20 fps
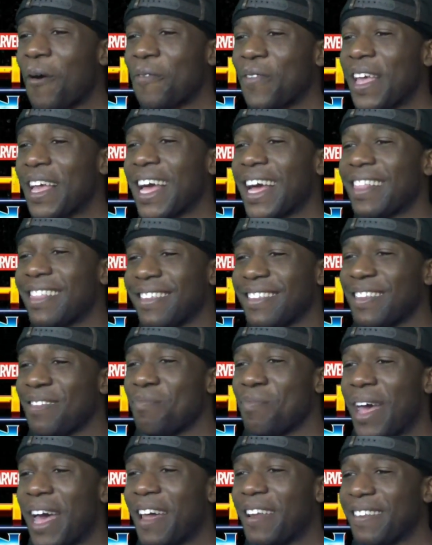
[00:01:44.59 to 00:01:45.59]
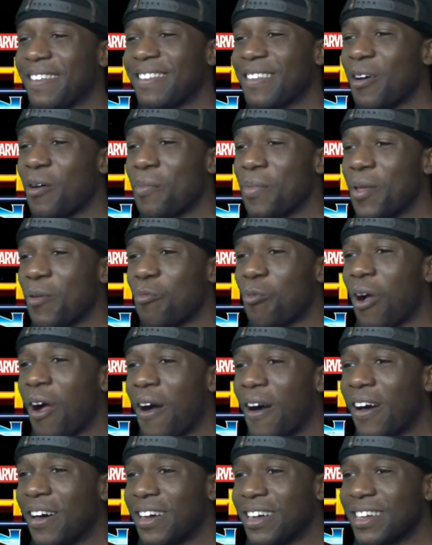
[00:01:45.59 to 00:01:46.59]
If they got this in battle, it's gonna be
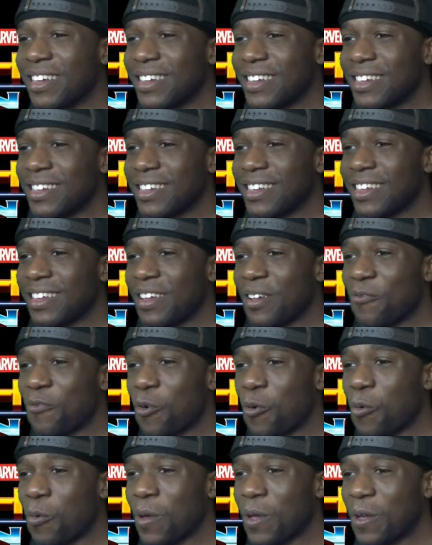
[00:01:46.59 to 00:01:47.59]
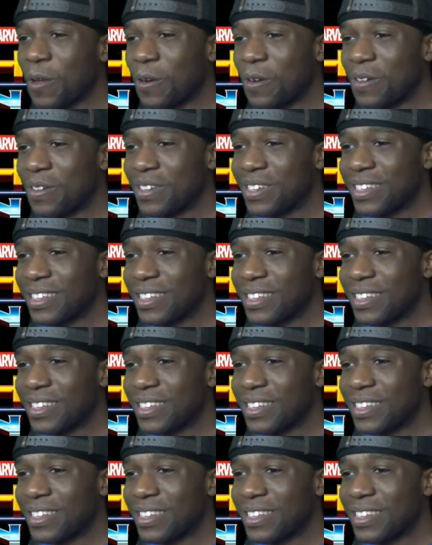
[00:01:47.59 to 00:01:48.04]
raw. For real.